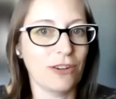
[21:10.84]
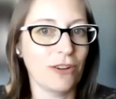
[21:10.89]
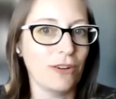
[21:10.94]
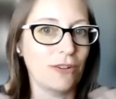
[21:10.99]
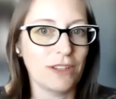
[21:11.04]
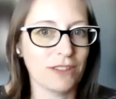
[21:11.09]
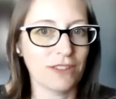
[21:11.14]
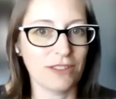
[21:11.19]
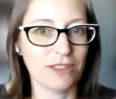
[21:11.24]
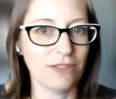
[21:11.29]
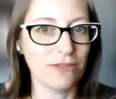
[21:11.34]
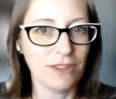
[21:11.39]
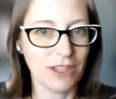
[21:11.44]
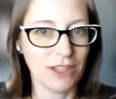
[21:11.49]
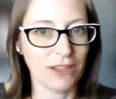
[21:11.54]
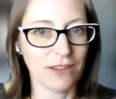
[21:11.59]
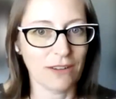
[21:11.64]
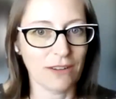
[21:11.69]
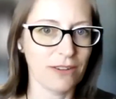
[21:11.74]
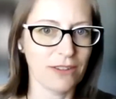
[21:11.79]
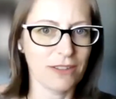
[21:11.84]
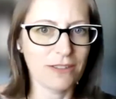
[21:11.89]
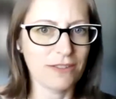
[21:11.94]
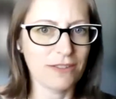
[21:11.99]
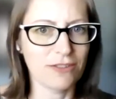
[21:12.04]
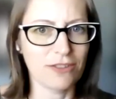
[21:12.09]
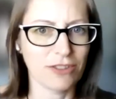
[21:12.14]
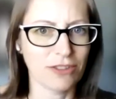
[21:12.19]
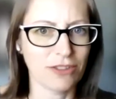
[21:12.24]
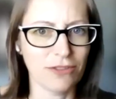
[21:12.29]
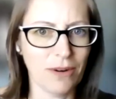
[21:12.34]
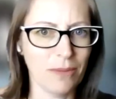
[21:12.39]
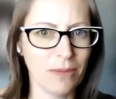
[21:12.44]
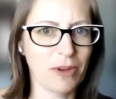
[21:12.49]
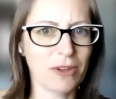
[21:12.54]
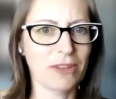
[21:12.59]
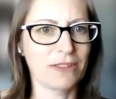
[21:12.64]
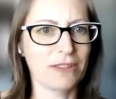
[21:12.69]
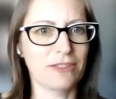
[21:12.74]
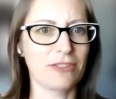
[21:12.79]
notice. You think, oh, this is just
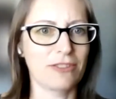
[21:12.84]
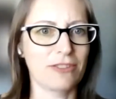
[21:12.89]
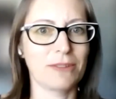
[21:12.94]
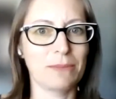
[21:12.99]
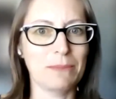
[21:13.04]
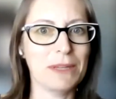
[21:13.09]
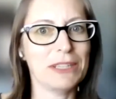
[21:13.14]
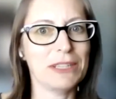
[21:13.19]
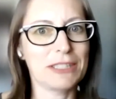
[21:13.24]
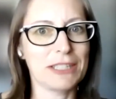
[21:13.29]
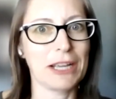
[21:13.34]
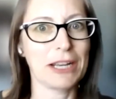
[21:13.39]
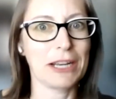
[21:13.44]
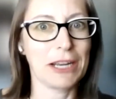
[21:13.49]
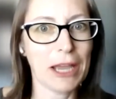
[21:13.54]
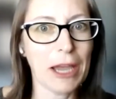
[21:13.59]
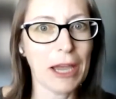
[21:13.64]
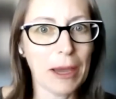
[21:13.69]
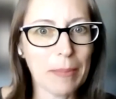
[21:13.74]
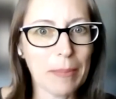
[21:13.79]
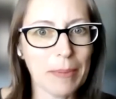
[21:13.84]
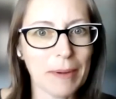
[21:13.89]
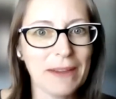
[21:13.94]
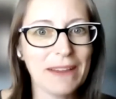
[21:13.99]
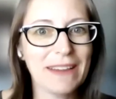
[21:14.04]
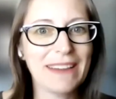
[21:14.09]
normal because it's just me standing up.